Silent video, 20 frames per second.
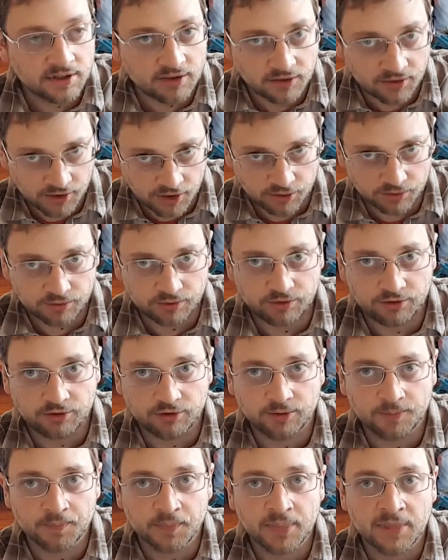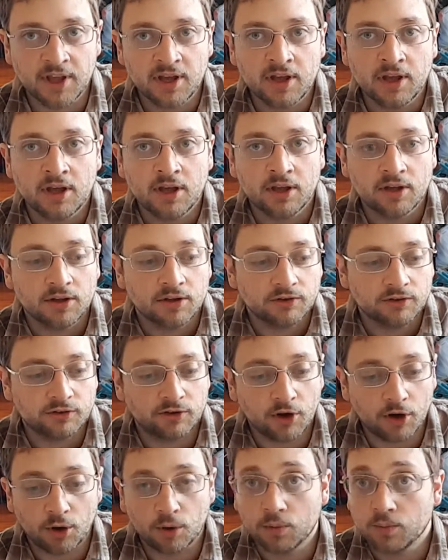note.
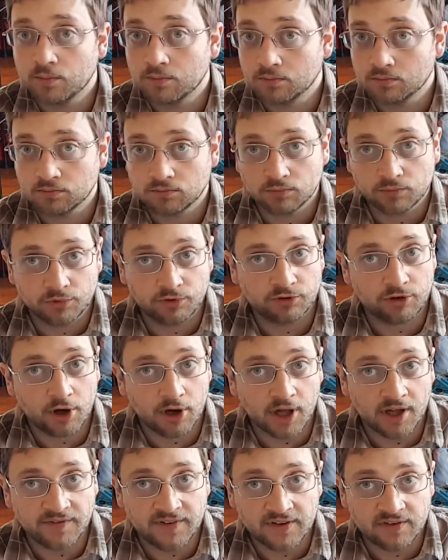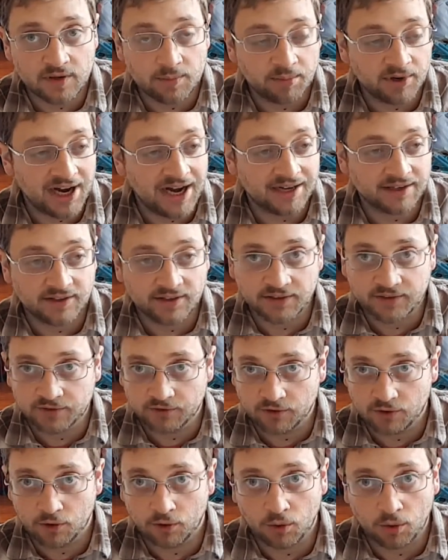So start off every
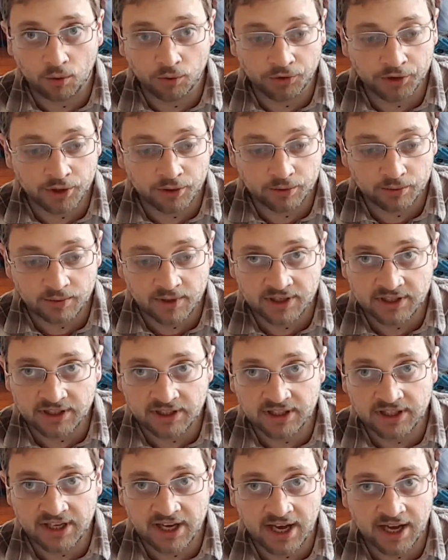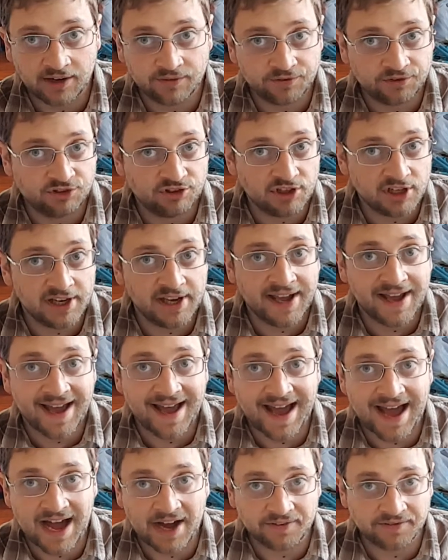practice, whole note, E, F, G,
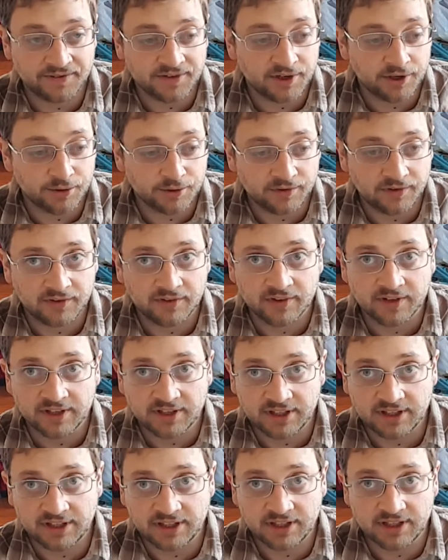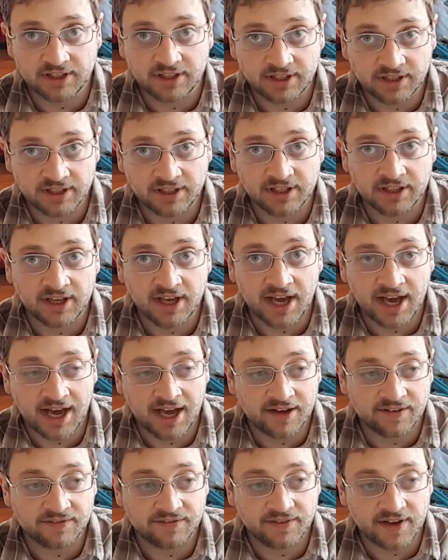half notes, E, E,
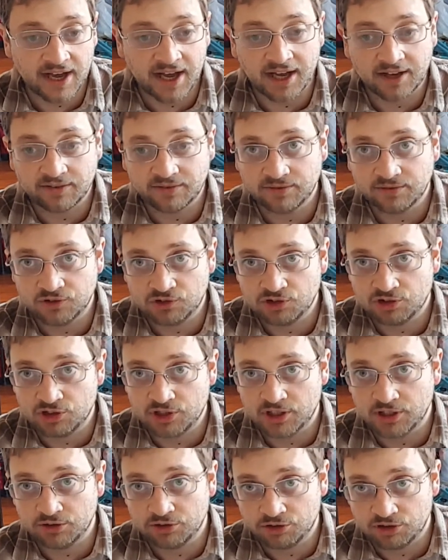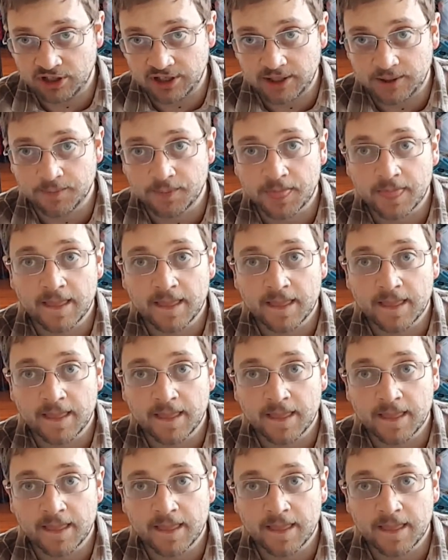F, F, G, G.